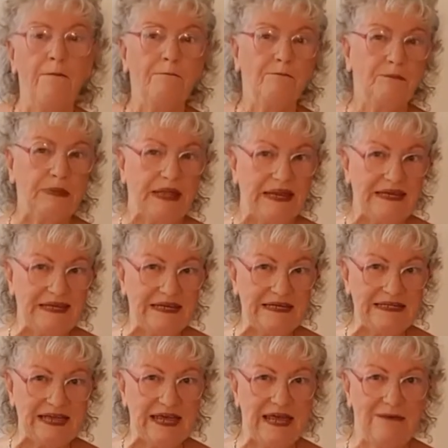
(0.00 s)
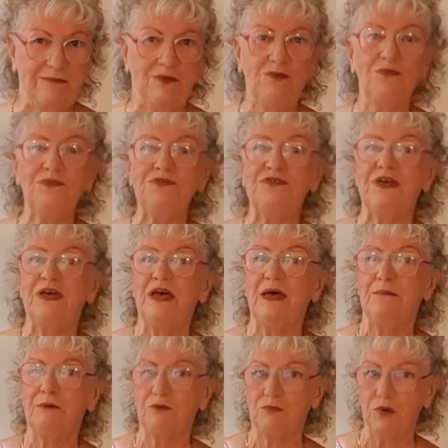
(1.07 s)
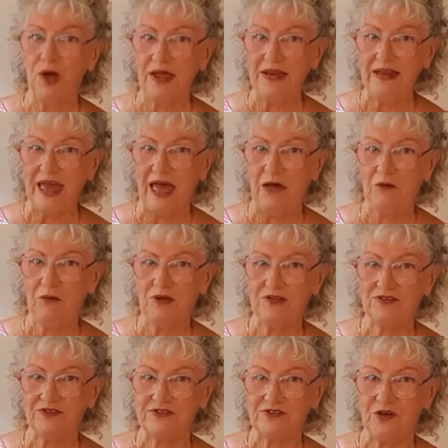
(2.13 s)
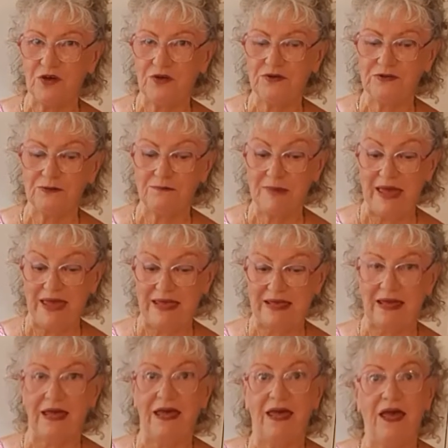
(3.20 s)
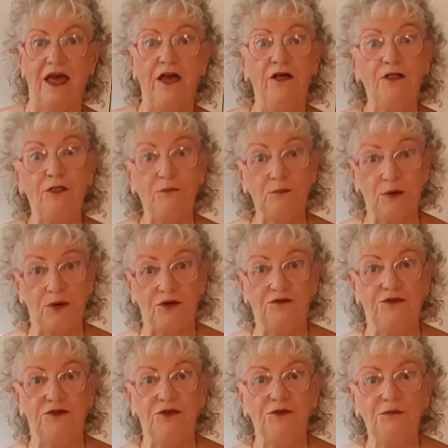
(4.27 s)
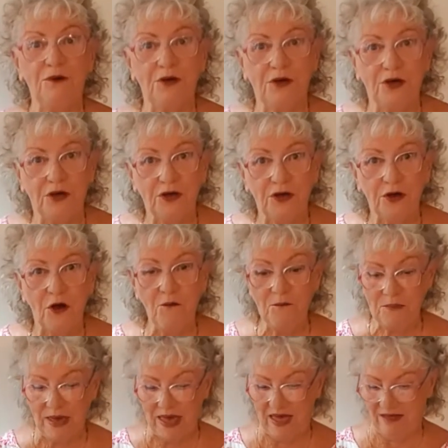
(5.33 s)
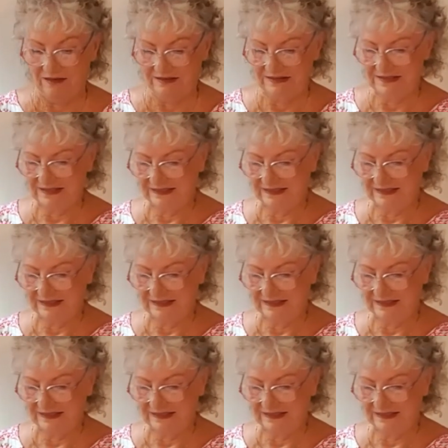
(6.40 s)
blending tables, but right now we're just going to make the perfume compound.